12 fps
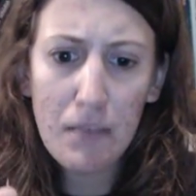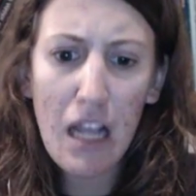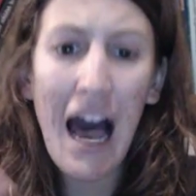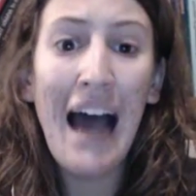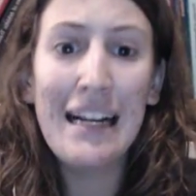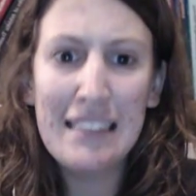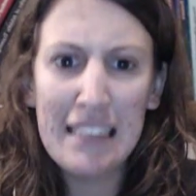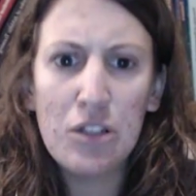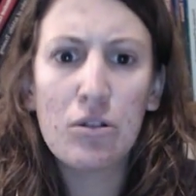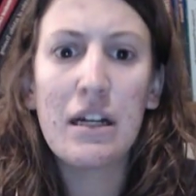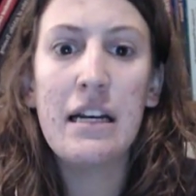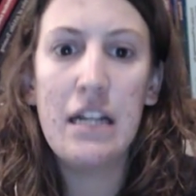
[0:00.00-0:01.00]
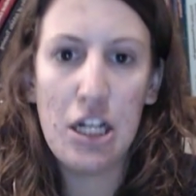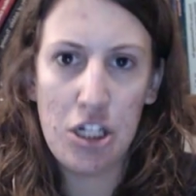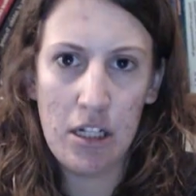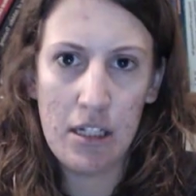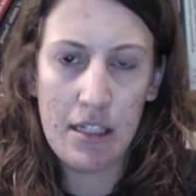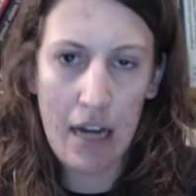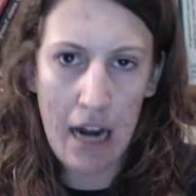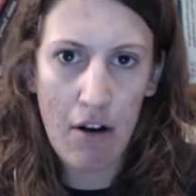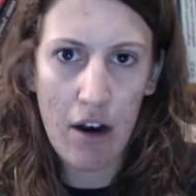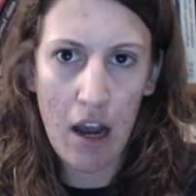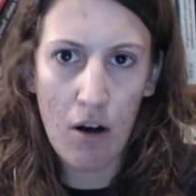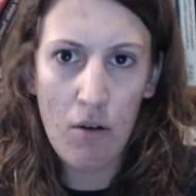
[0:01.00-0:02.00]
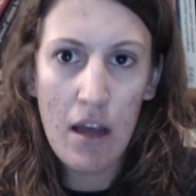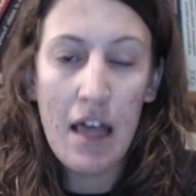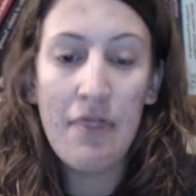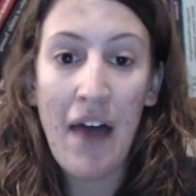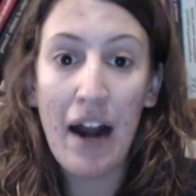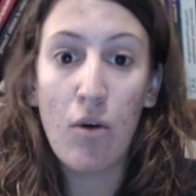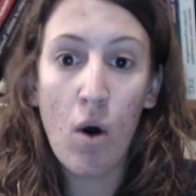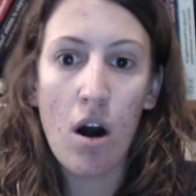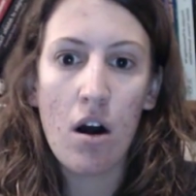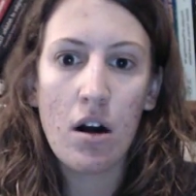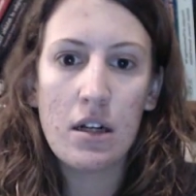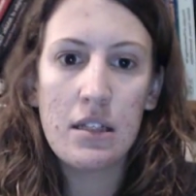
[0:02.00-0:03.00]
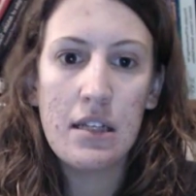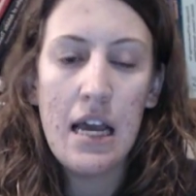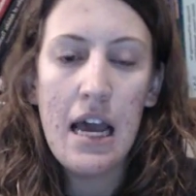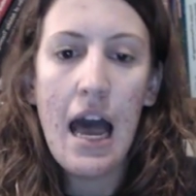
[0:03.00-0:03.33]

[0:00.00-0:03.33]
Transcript: ideal condition scenario, that it works,